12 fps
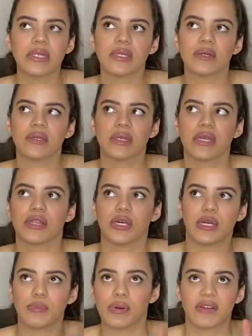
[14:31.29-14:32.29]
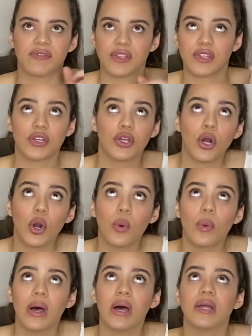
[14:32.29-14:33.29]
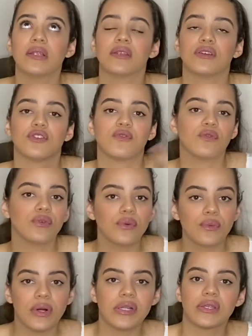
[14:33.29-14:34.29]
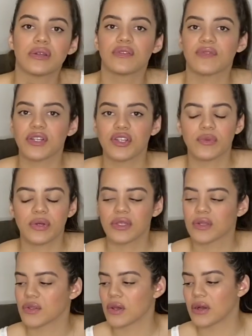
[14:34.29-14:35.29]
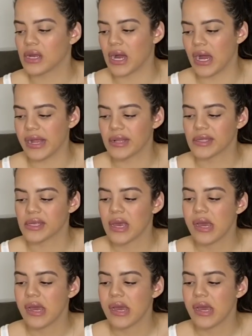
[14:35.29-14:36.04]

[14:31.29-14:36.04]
There's like the breakfast to go ones, there's fruit ones, there's veggie ones, there's all kinds.